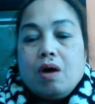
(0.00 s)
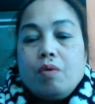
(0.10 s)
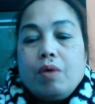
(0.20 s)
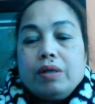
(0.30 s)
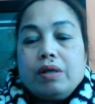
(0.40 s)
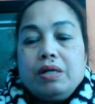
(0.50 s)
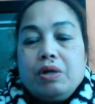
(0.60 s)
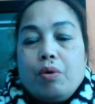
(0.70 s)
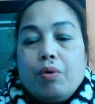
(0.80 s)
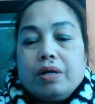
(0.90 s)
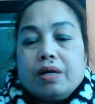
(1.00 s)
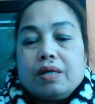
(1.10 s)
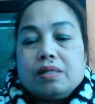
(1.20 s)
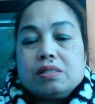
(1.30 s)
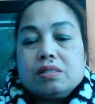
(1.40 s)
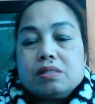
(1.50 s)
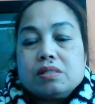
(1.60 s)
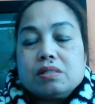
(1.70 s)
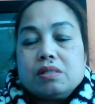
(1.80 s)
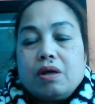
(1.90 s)
What are the
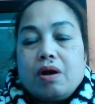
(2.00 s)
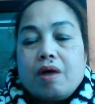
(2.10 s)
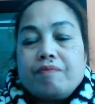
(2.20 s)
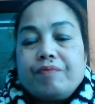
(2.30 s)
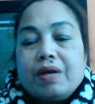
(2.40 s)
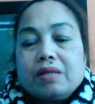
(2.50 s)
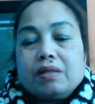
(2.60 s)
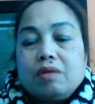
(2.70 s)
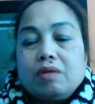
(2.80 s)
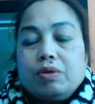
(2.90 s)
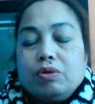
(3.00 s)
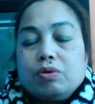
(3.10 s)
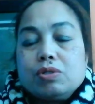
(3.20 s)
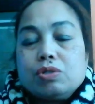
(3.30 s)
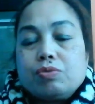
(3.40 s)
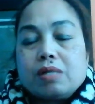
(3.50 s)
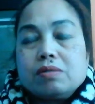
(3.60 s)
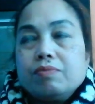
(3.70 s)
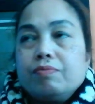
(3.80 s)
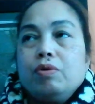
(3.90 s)
organs that are affected when you're
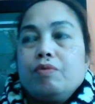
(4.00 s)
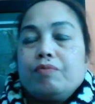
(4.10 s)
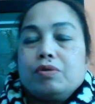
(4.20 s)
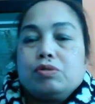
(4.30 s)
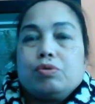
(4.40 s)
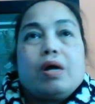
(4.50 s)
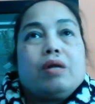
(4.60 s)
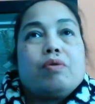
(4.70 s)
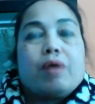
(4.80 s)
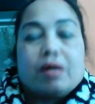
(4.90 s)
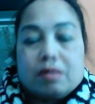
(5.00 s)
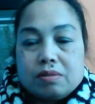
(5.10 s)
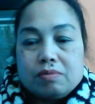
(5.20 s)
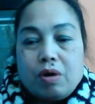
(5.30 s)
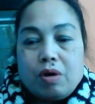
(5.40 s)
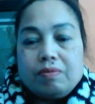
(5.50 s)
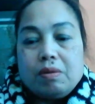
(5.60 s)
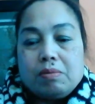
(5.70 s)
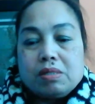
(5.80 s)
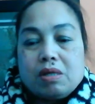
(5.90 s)
stressed? For sure, I know one of
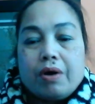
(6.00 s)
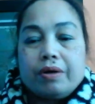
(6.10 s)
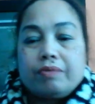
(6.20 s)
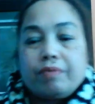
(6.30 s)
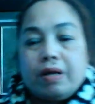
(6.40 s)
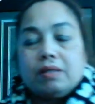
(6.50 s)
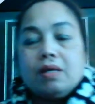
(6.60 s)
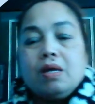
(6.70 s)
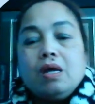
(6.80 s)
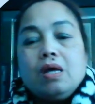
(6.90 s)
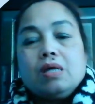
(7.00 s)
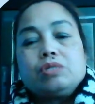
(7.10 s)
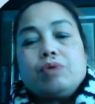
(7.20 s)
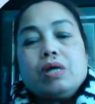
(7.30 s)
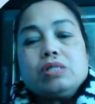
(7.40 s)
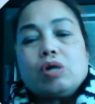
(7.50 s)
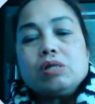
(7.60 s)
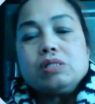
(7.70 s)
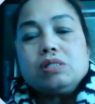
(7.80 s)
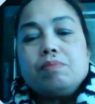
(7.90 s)
them is heart, right? Stress
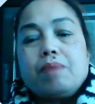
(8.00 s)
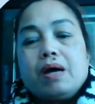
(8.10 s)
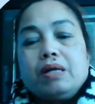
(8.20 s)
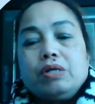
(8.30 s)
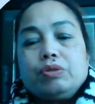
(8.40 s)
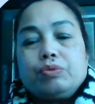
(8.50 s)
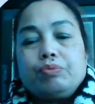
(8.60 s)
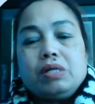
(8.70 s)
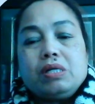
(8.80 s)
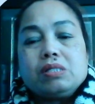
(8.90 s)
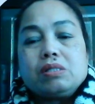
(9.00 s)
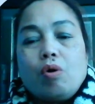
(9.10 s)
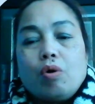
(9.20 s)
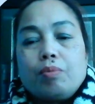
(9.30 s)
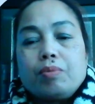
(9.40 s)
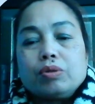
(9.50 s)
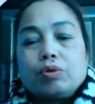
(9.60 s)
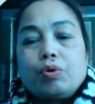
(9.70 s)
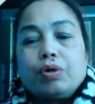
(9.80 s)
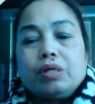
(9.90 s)
causes the body to release the hormone
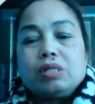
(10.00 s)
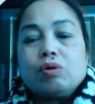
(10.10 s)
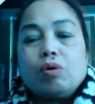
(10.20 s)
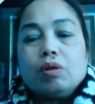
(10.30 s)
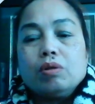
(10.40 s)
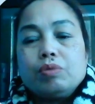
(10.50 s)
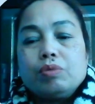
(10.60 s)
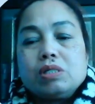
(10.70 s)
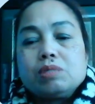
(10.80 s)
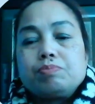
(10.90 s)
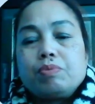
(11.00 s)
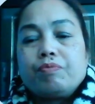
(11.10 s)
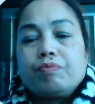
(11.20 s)
cortisol, which is